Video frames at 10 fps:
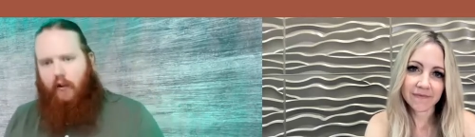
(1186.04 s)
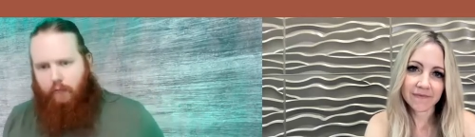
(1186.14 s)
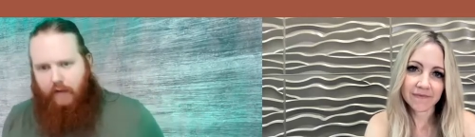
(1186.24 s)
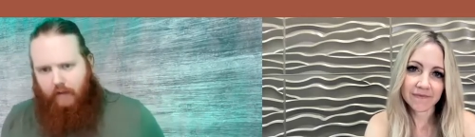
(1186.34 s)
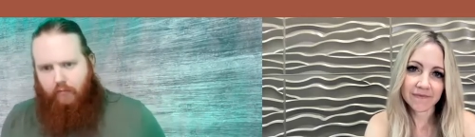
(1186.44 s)
Speaker 1: other
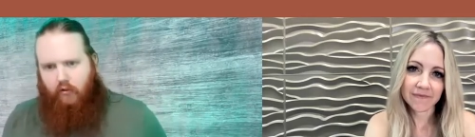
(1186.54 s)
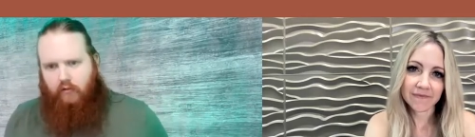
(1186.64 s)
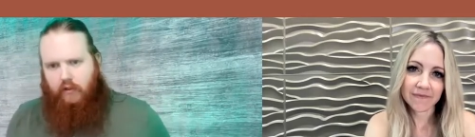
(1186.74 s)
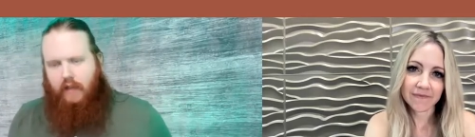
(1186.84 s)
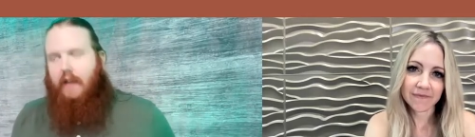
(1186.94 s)
people.
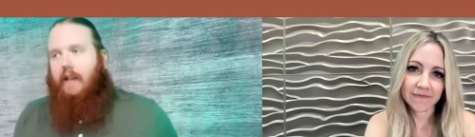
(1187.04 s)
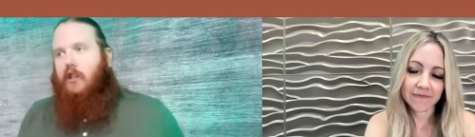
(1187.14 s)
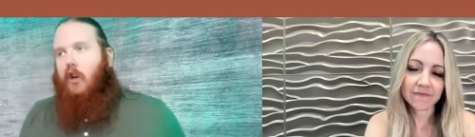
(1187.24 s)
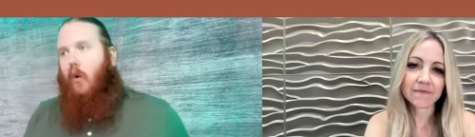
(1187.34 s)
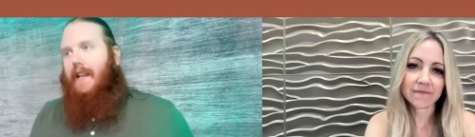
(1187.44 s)

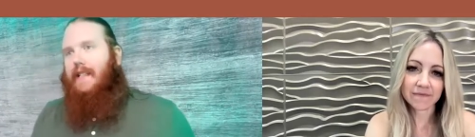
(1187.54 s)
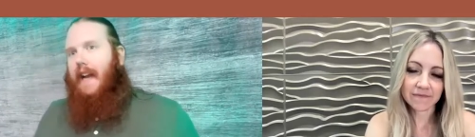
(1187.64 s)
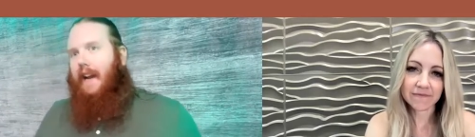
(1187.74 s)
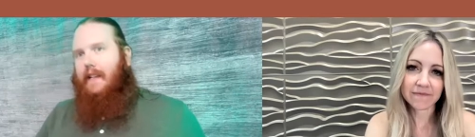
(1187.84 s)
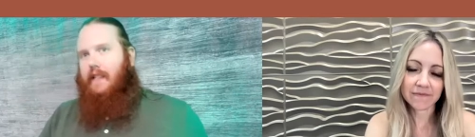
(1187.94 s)
So mm-hmm. it's
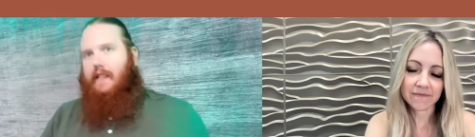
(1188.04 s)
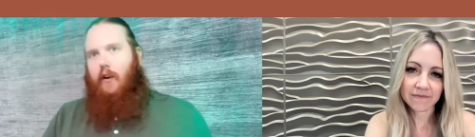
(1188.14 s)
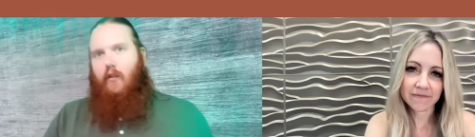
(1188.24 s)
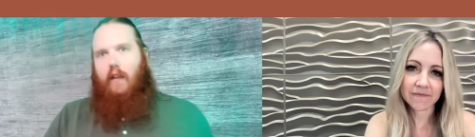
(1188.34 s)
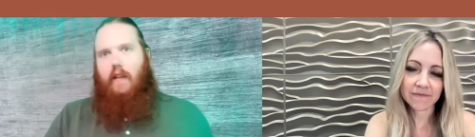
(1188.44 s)
not mm-hmm.
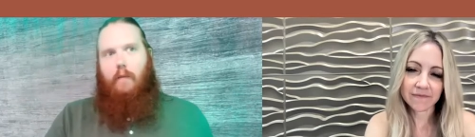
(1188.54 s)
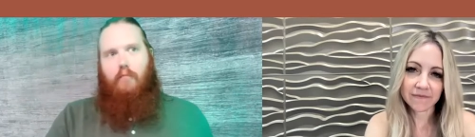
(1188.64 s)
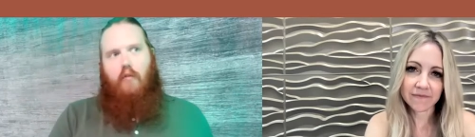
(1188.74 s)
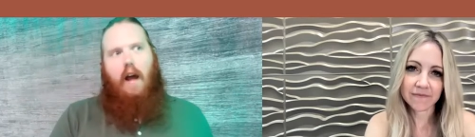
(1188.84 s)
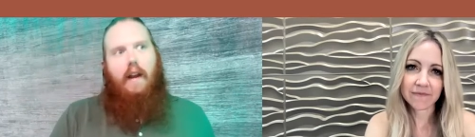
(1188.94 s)
necessarily the
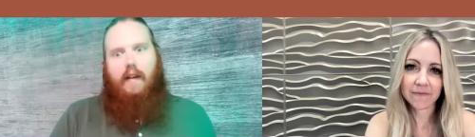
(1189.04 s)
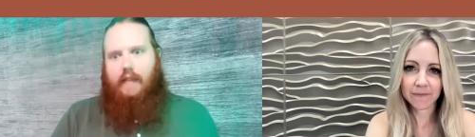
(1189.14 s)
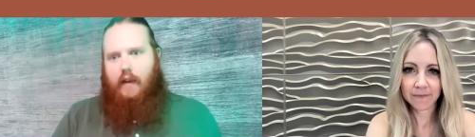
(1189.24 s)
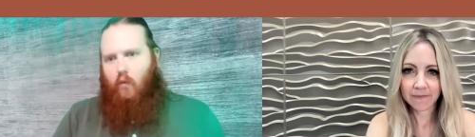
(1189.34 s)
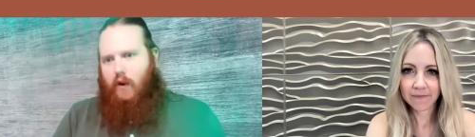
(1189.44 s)
product,
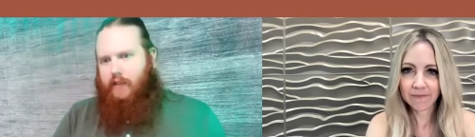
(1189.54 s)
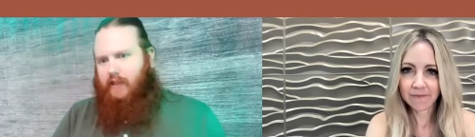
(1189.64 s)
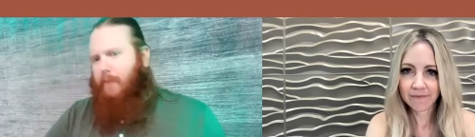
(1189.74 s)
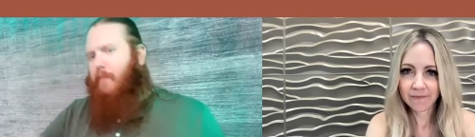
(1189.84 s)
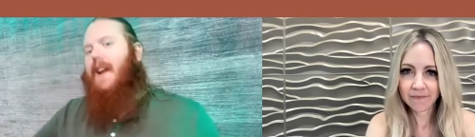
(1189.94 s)
it was
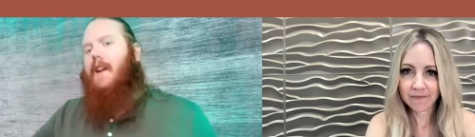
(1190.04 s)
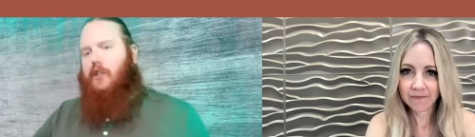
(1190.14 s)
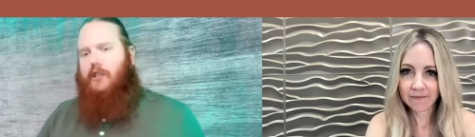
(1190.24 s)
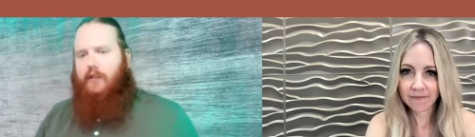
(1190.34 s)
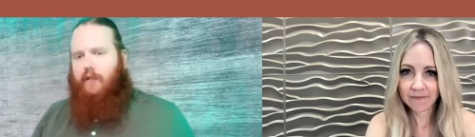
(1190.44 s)
the
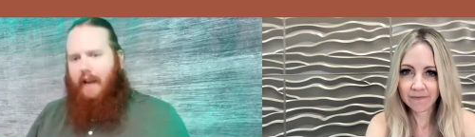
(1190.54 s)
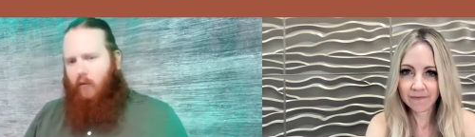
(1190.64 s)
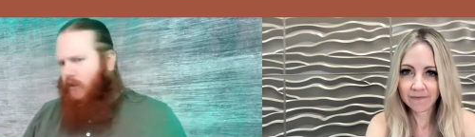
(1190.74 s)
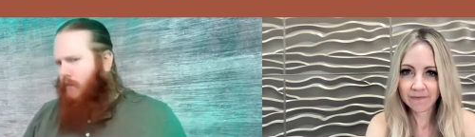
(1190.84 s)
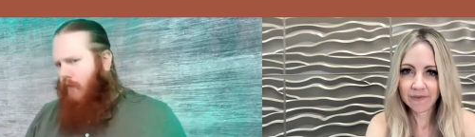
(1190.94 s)
pitch that
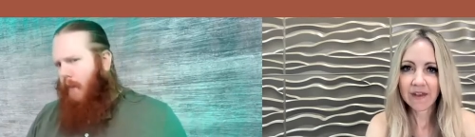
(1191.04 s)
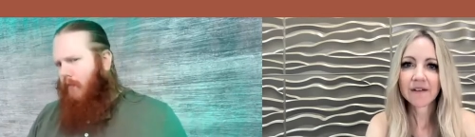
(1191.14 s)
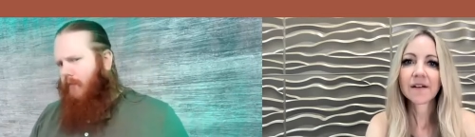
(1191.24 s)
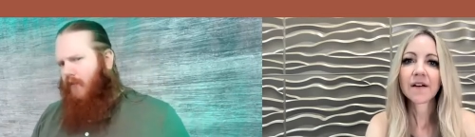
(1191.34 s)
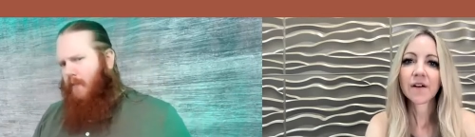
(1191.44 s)
was the
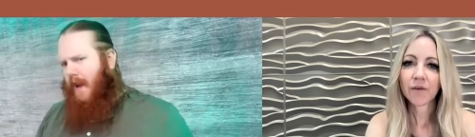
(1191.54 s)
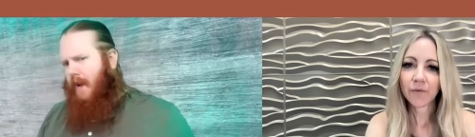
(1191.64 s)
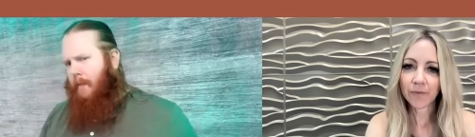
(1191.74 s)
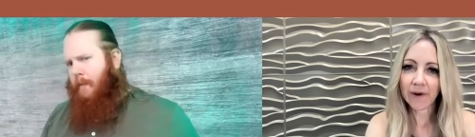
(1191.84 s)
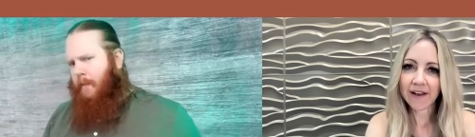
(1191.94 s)
problem for me.
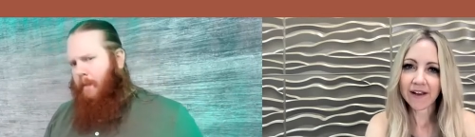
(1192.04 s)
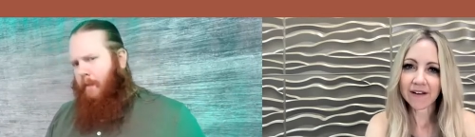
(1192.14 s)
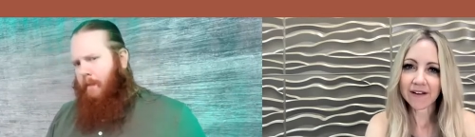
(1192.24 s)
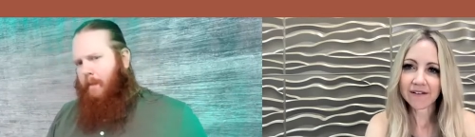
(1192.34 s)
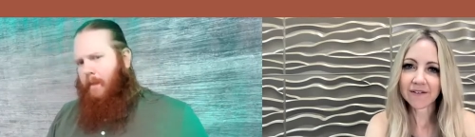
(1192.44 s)

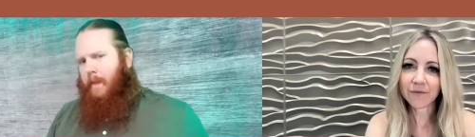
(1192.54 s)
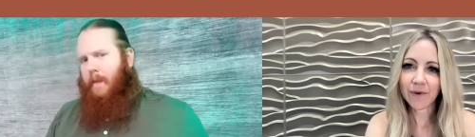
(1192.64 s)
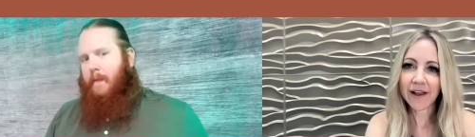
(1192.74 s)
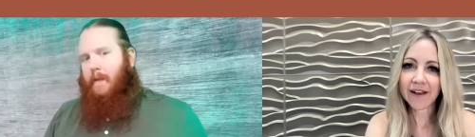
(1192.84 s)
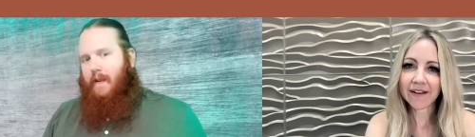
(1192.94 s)
Speaker 2: Right,
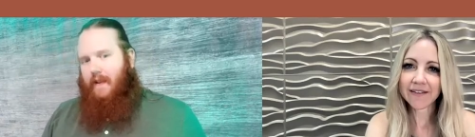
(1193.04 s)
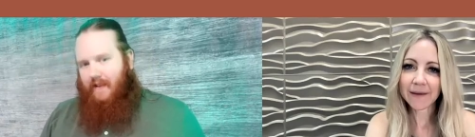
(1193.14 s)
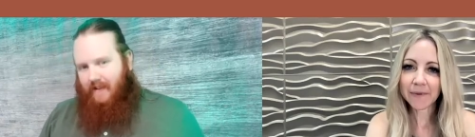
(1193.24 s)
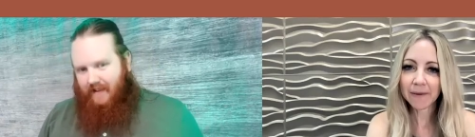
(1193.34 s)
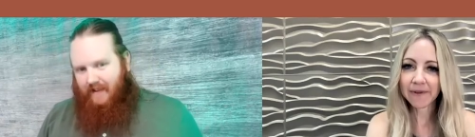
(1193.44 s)
right. And
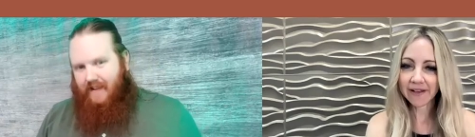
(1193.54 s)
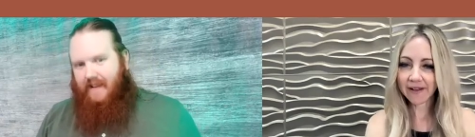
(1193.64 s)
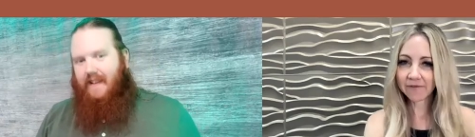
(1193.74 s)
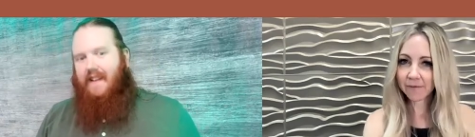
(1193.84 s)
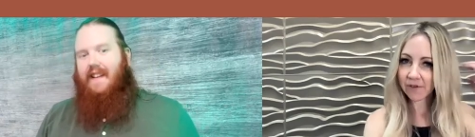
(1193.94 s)
that probably
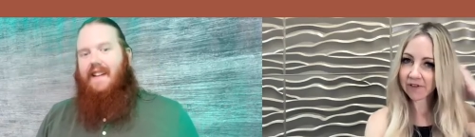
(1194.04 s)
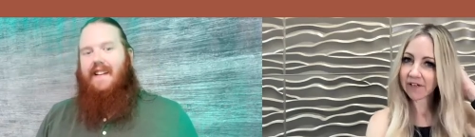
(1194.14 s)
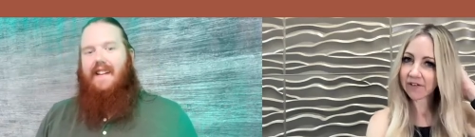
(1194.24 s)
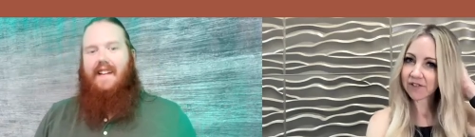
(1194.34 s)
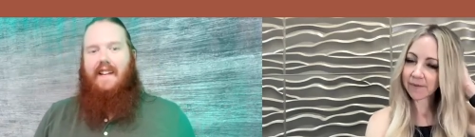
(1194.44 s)
came from your
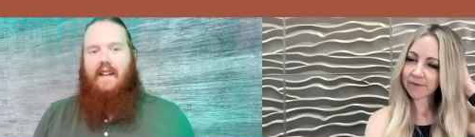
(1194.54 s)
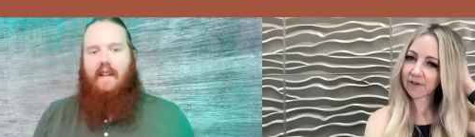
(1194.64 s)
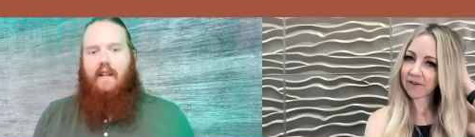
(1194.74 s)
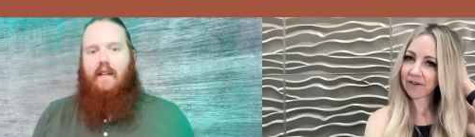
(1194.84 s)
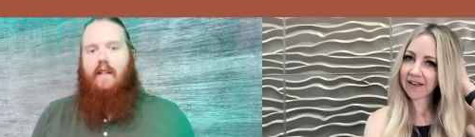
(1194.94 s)
leadership.
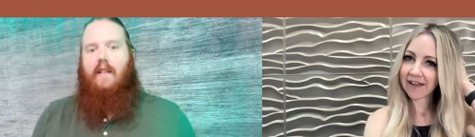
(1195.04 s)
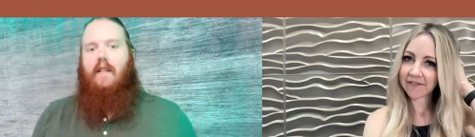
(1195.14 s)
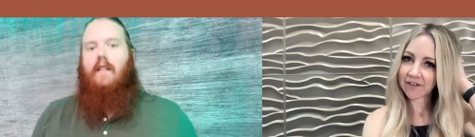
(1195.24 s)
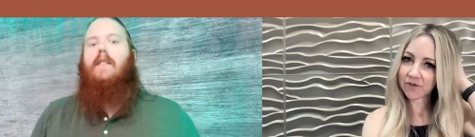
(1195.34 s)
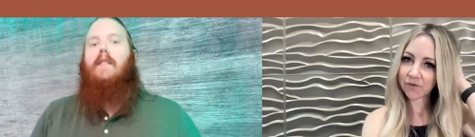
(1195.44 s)
So you didn't
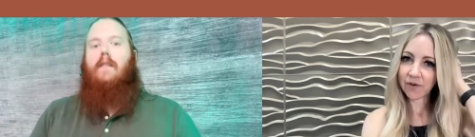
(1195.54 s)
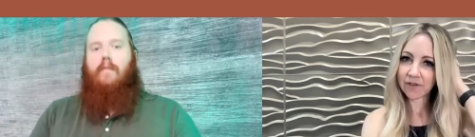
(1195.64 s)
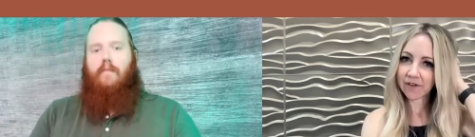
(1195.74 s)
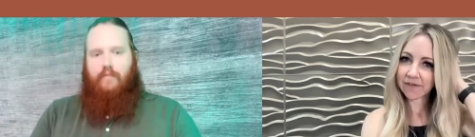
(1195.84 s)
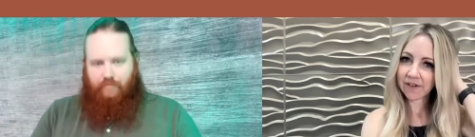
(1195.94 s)
have
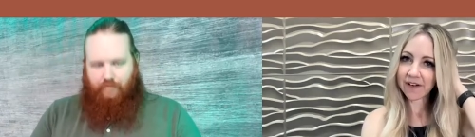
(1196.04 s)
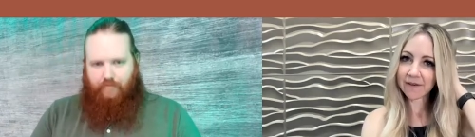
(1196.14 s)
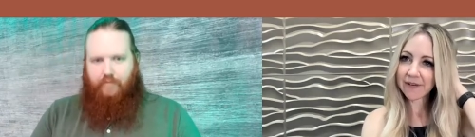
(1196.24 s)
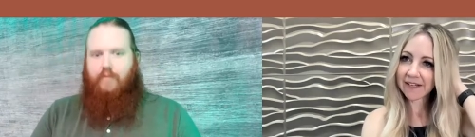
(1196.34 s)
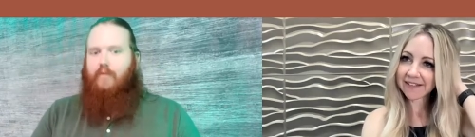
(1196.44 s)
control over
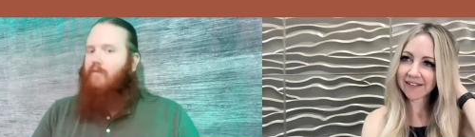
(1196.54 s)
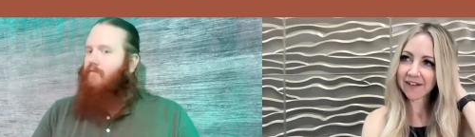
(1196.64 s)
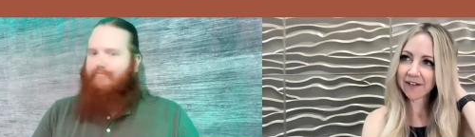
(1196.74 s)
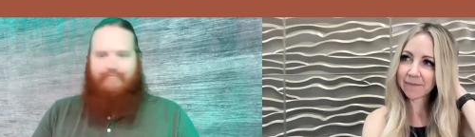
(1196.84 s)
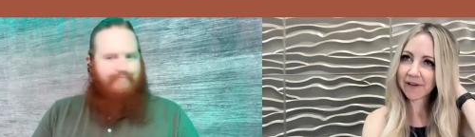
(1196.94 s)
it because
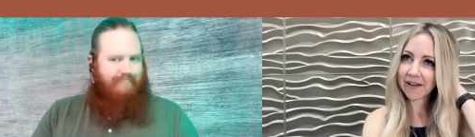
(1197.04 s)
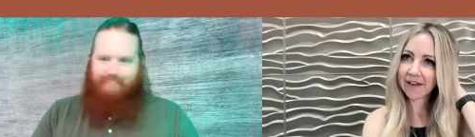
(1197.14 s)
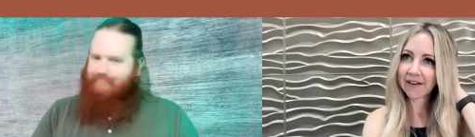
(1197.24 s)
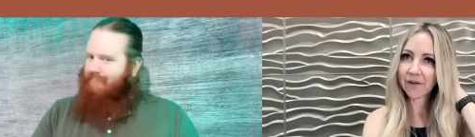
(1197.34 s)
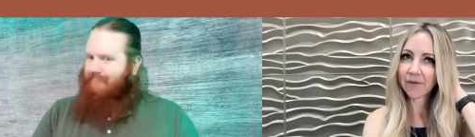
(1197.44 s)
it could be,
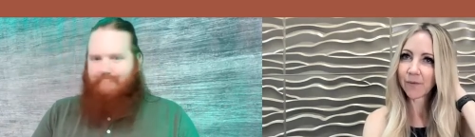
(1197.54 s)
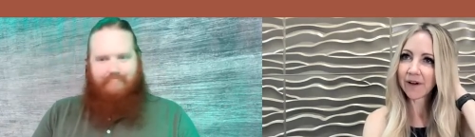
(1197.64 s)
you know,